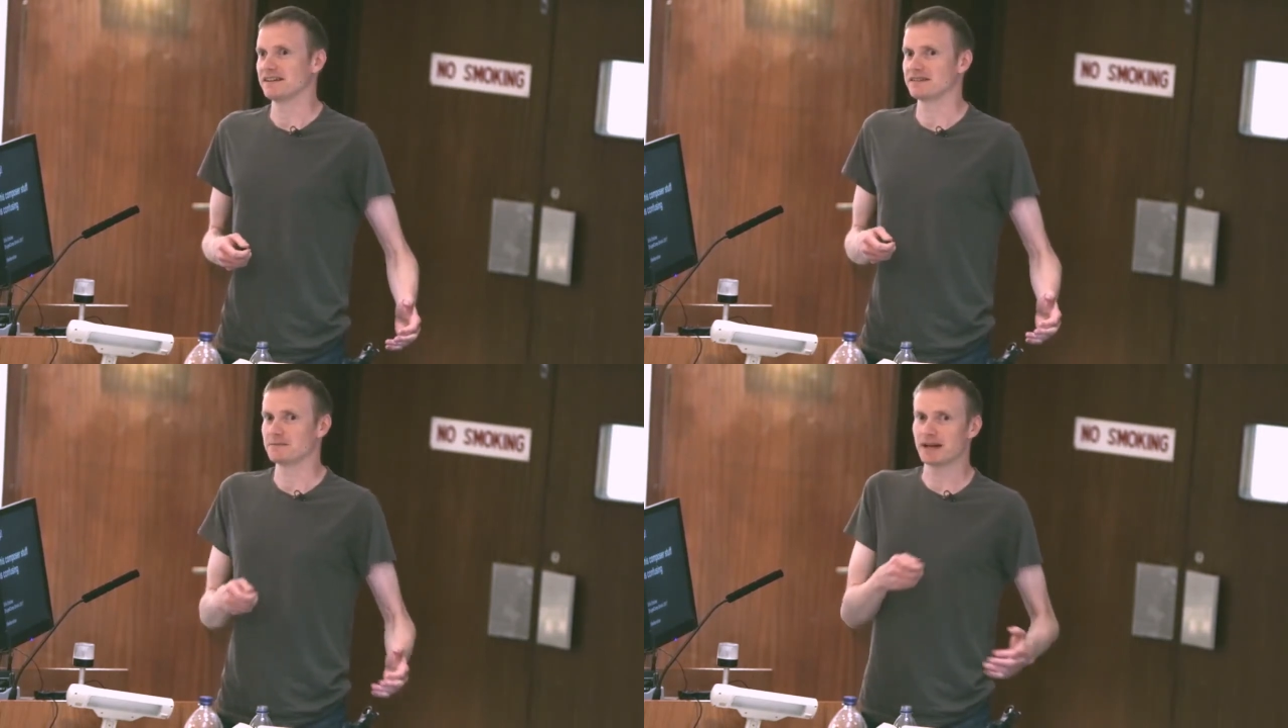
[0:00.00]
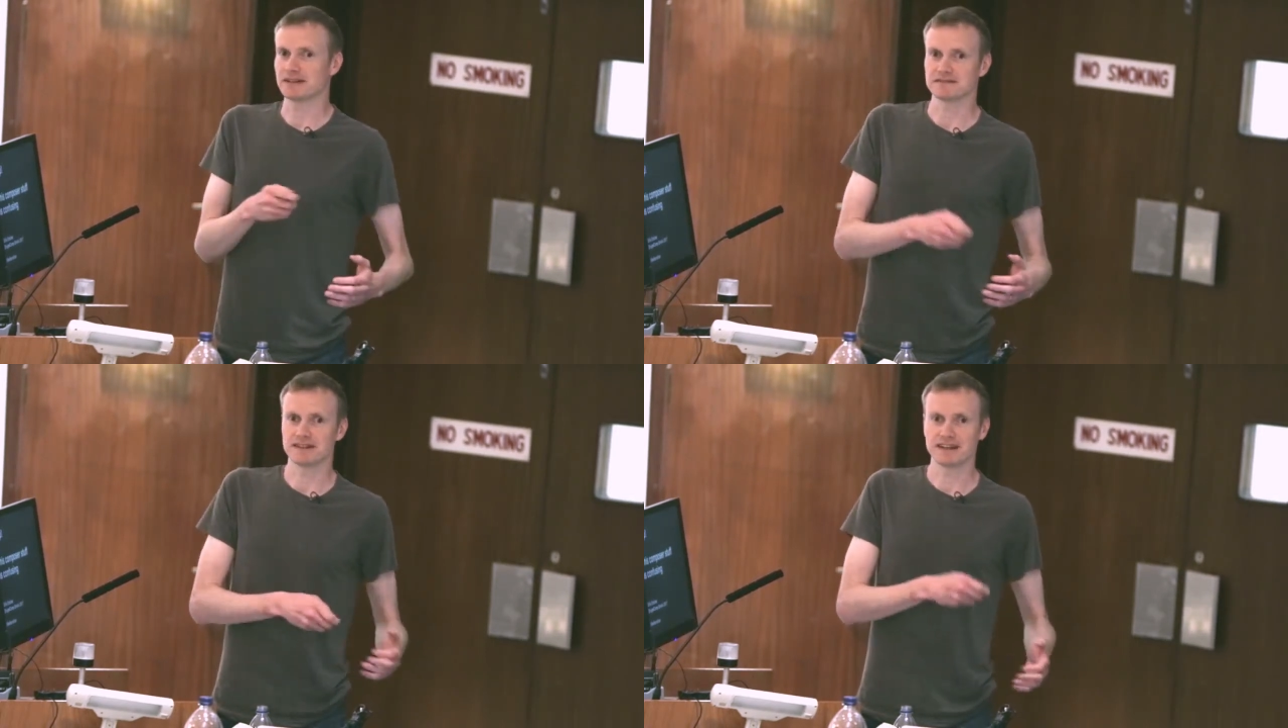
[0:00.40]
little bit
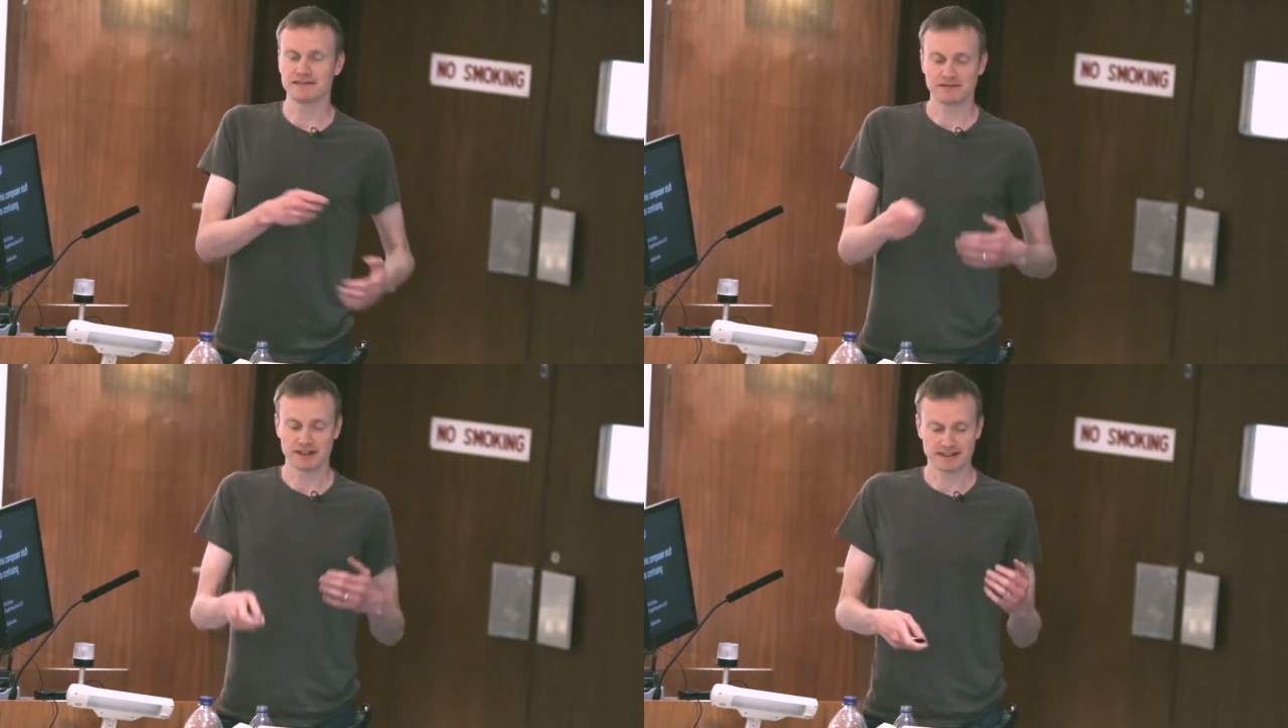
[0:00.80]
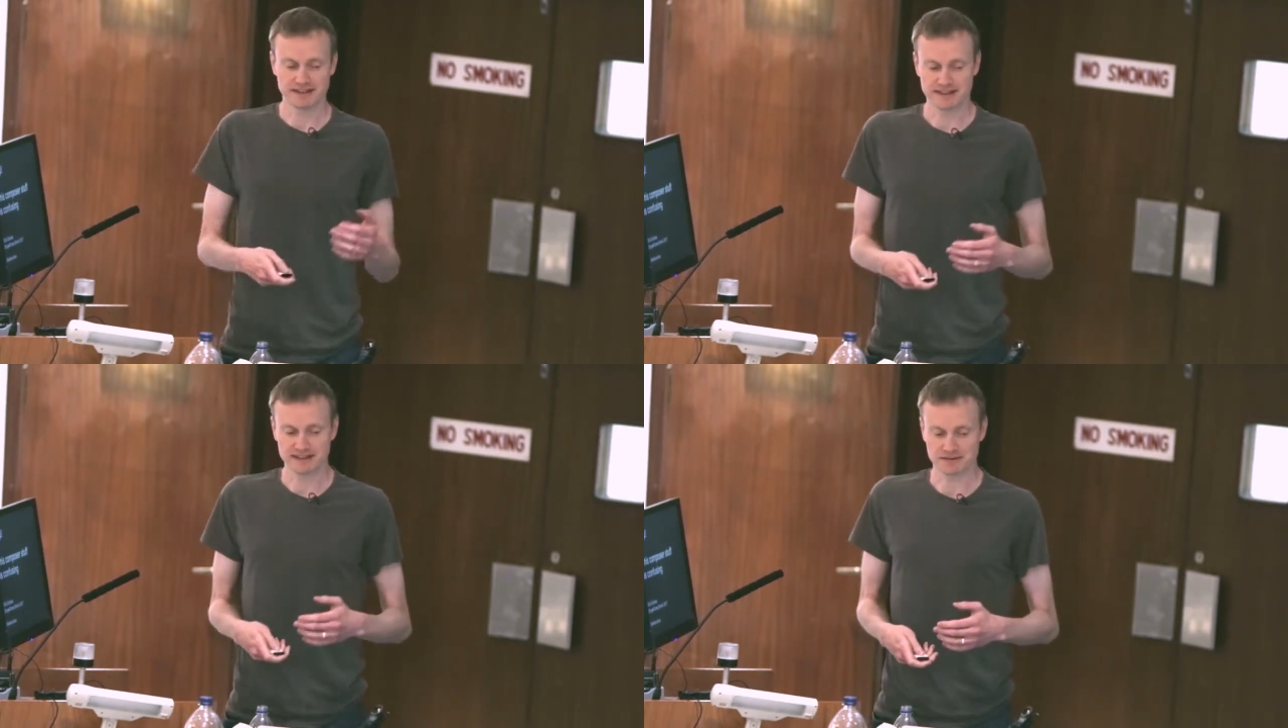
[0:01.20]
out of date, and finding
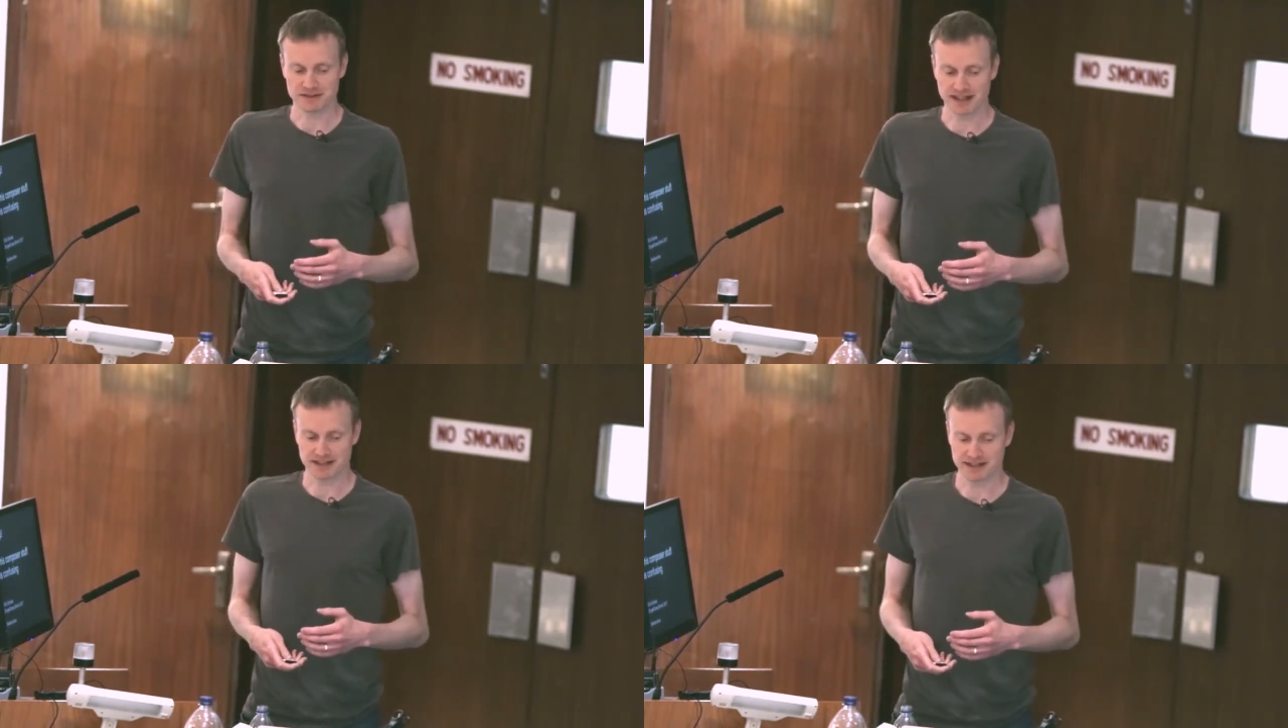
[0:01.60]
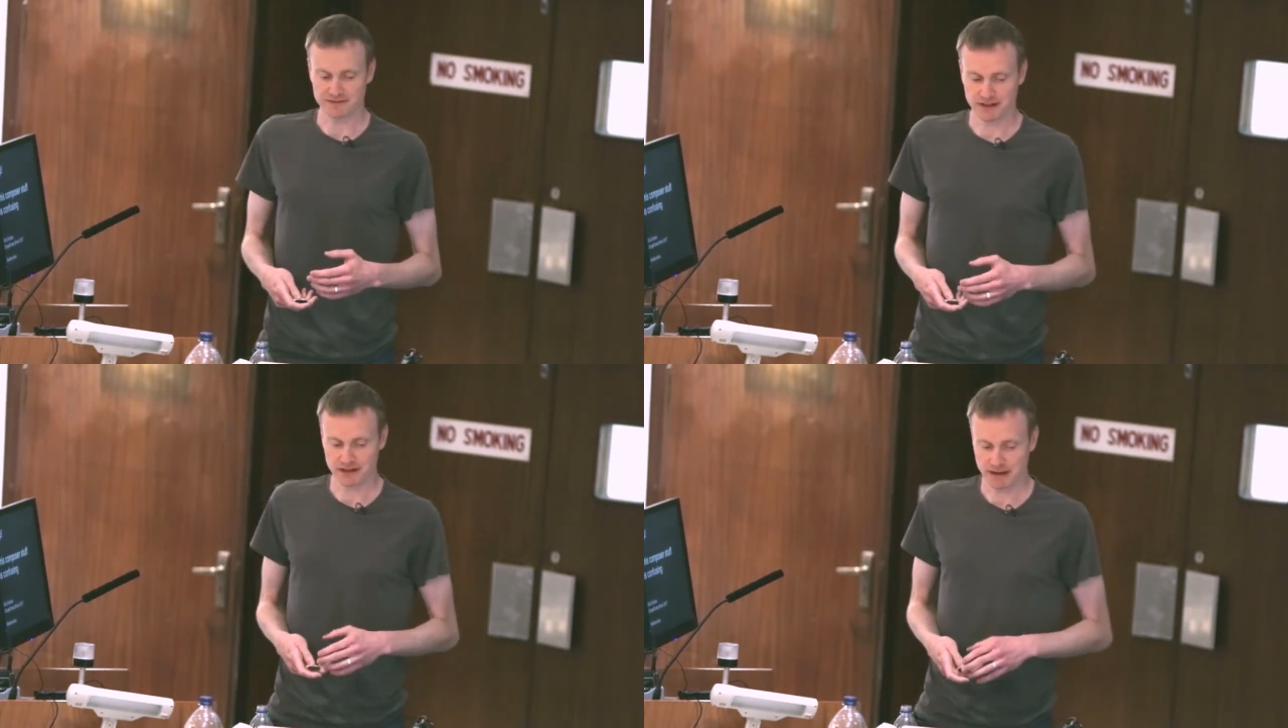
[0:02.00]
that things were
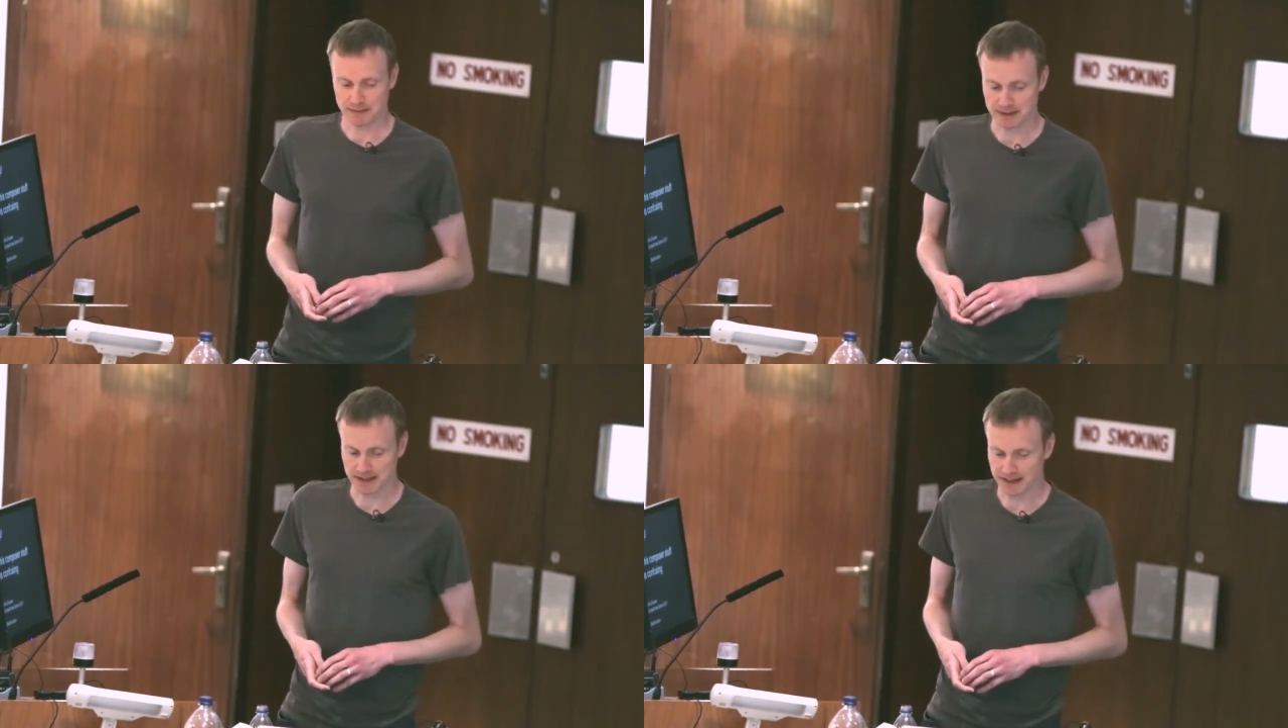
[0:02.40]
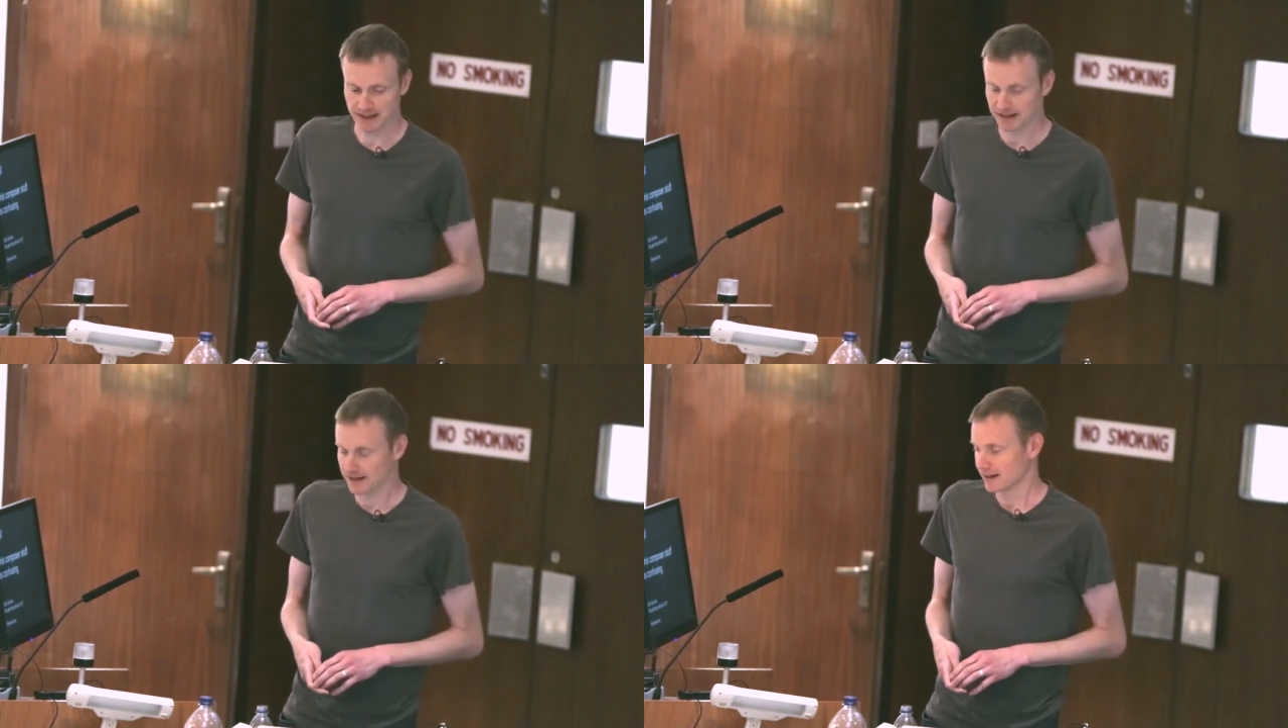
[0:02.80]
changing very rapidly.
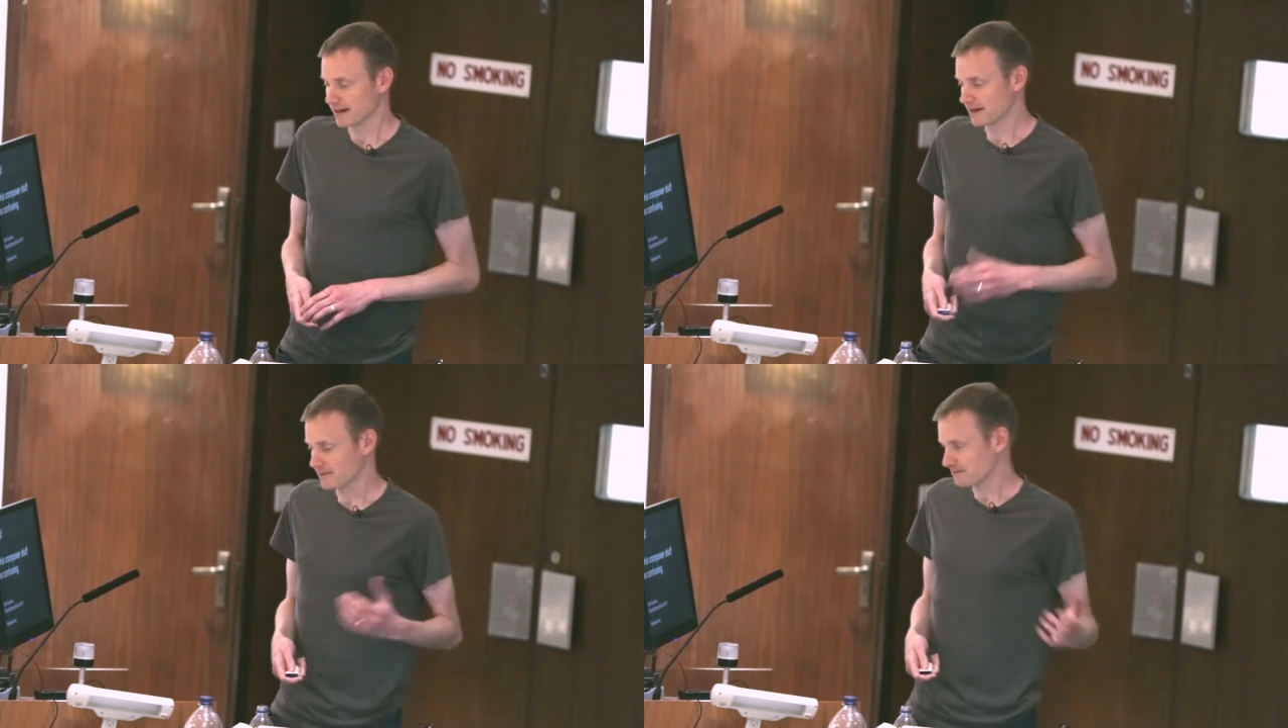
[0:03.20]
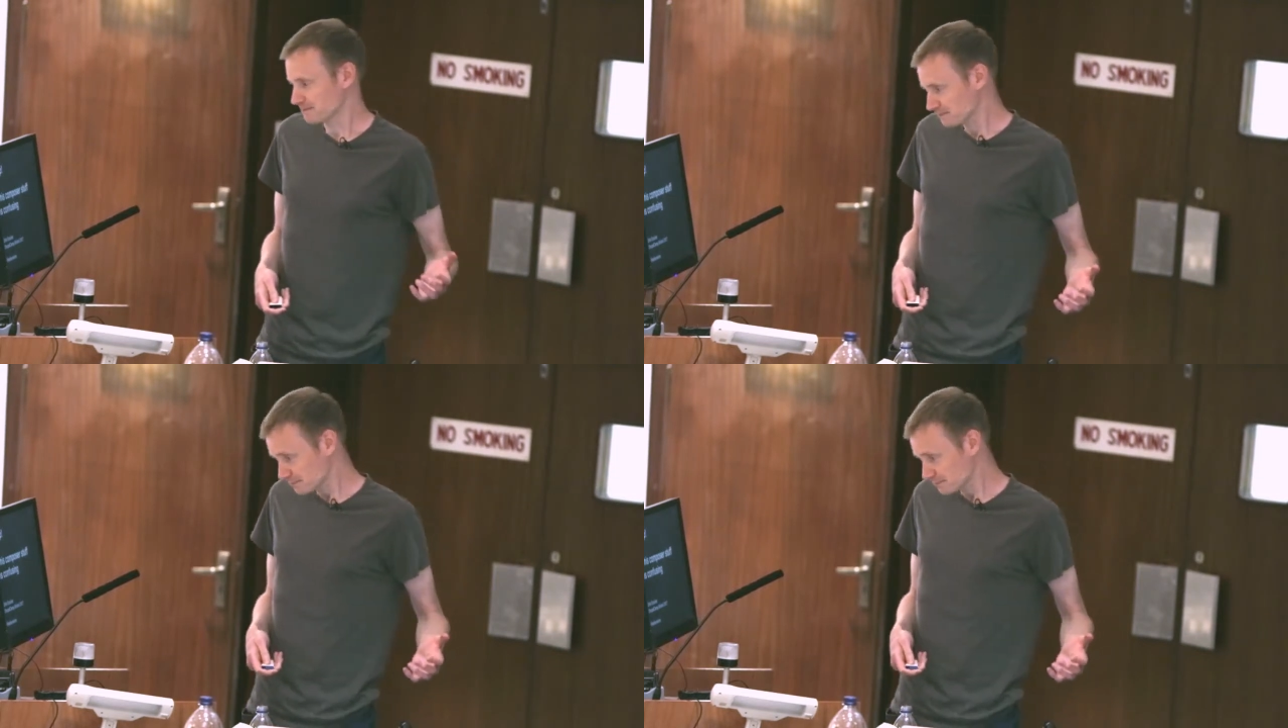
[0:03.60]
And